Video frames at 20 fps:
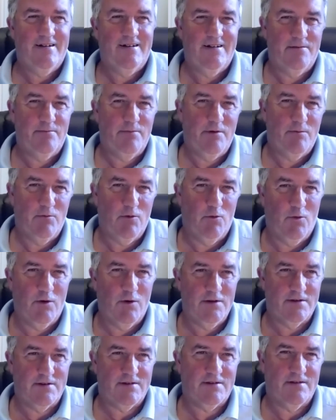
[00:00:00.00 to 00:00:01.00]
I remember
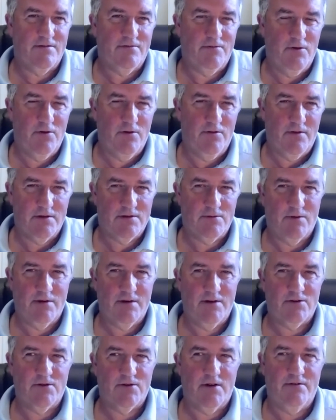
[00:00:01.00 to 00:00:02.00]
once that a few of us
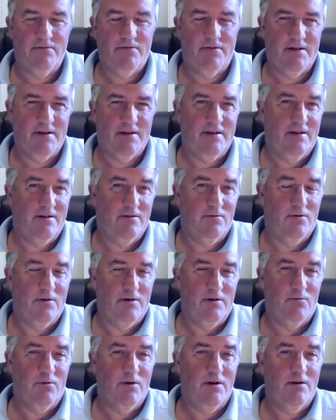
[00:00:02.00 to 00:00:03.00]
went and tried to find out, you
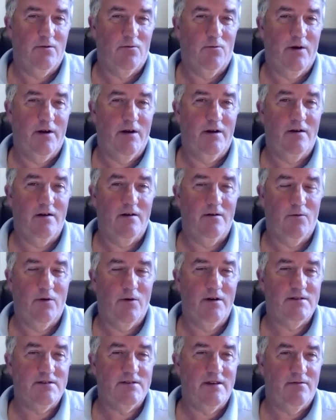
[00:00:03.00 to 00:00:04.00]
know,
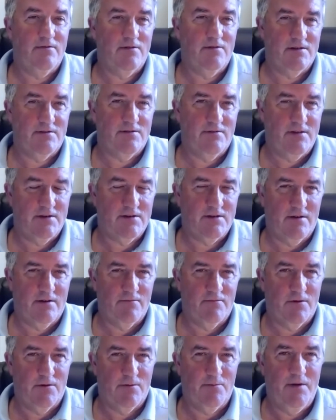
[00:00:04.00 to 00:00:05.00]
where is the evidence for this
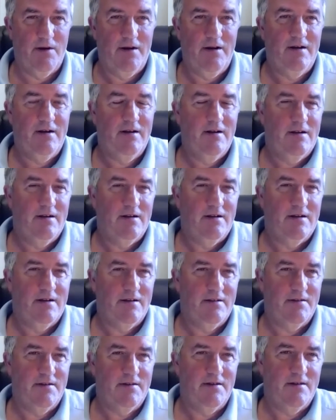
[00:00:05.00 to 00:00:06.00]
come from?
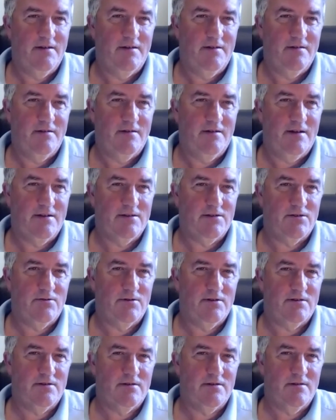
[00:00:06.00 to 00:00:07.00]
And the answer
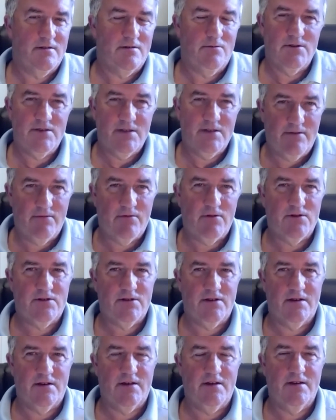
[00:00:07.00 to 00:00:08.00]
is there was never a
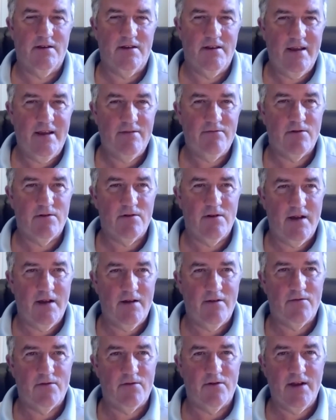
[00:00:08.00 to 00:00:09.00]
study, never,
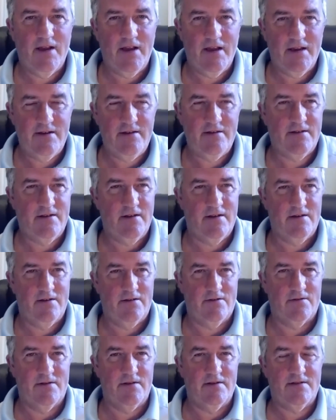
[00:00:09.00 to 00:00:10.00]
ever, any study
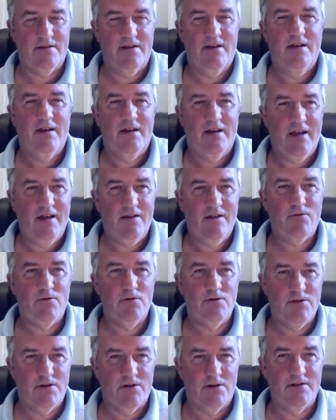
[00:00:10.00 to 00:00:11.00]
on this
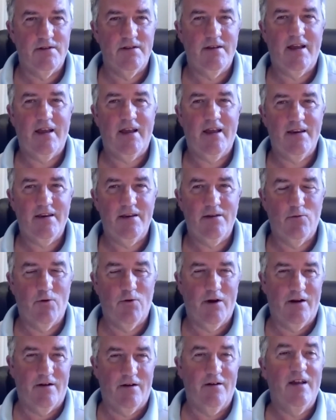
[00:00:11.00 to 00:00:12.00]
ever done
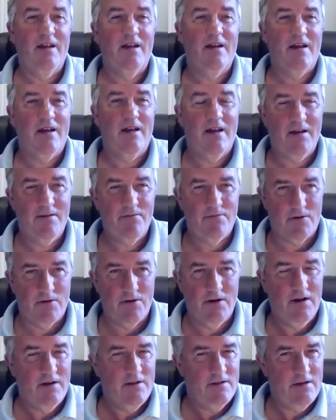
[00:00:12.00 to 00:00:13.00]
anywhere, ever.
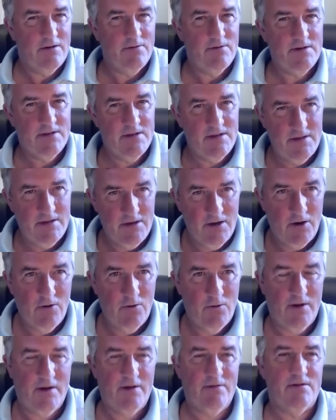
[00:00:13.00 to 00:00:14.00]
There is
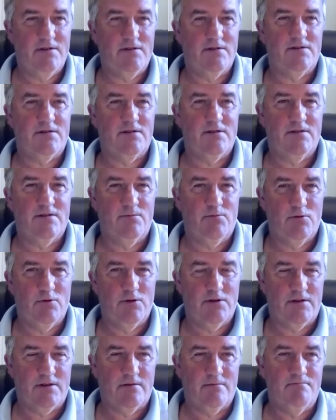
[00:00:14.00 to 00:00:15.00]
no evidence to
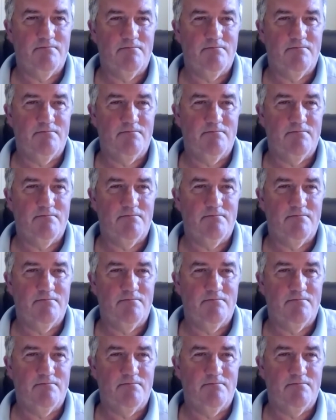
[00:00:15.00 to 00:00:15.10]
support it.